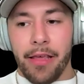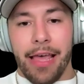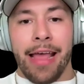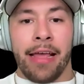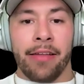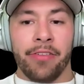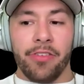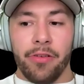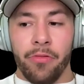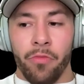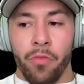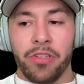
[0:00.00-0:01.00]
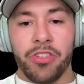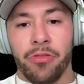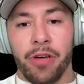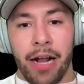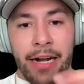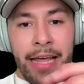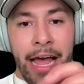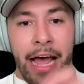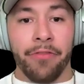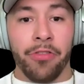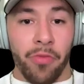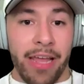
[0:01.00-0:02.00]
And once you kind of
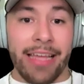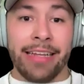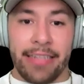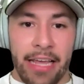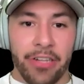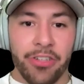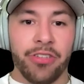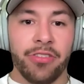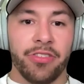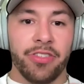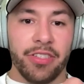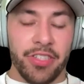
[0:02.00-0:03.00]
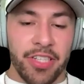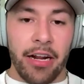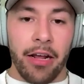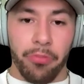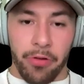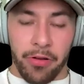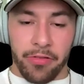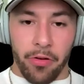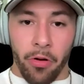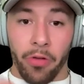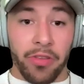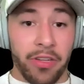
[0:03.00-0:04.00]
have the right intentions set up with
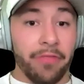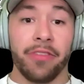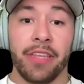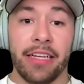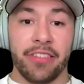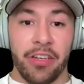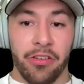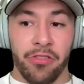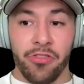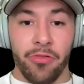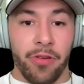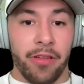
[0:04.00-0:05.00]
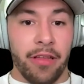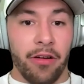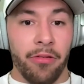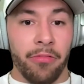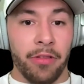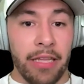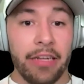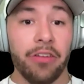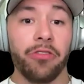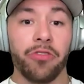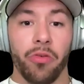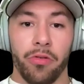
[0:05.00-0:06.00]
all the different things that you're doing that are leading
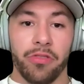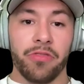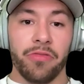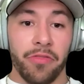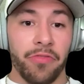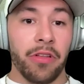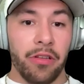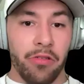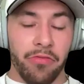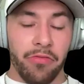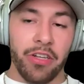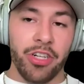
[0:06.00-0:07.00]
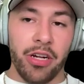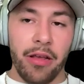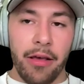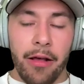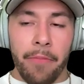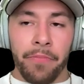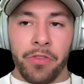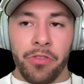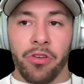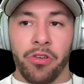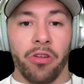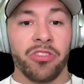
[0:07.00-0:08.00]
you towards fulfilling your vision, you
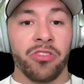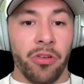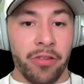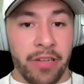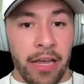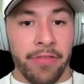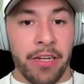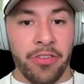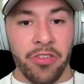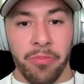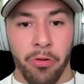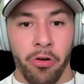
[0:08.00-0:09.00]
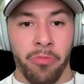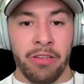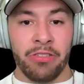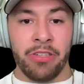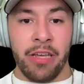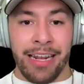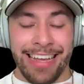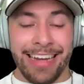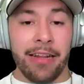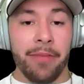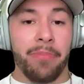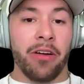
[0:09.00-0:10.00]
can also start diving into the purpose and
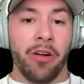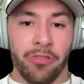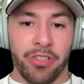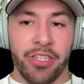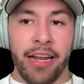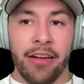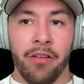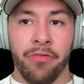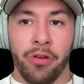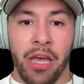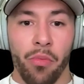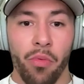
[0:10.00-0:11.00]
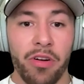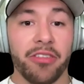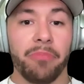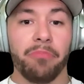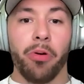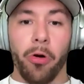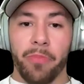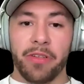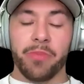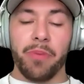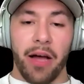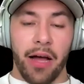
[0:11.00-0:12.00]
getting a better understanding of, okay, what is the
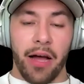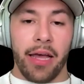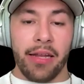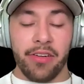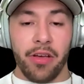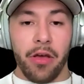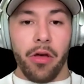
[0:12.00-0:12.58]
purpose behind